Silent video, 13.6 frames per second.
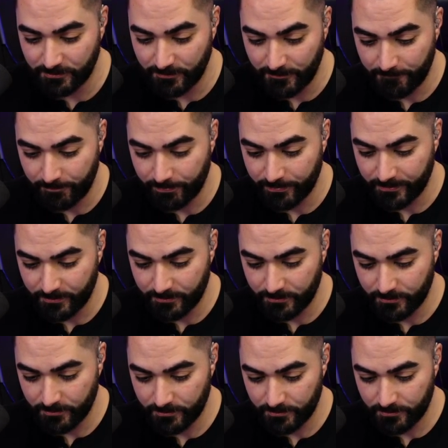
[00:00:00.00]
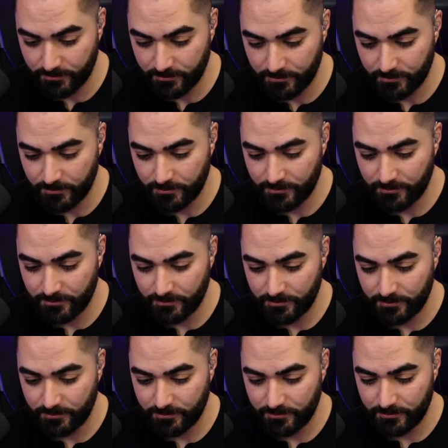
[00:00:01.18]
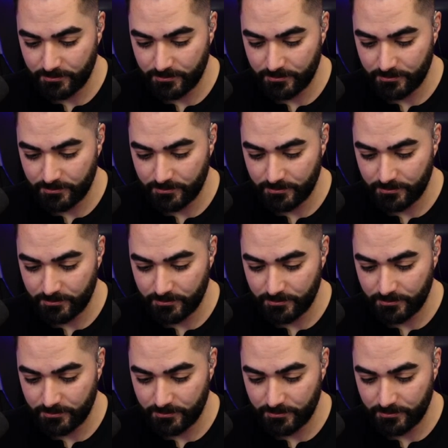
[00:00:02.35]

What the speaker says: Nobody speaks.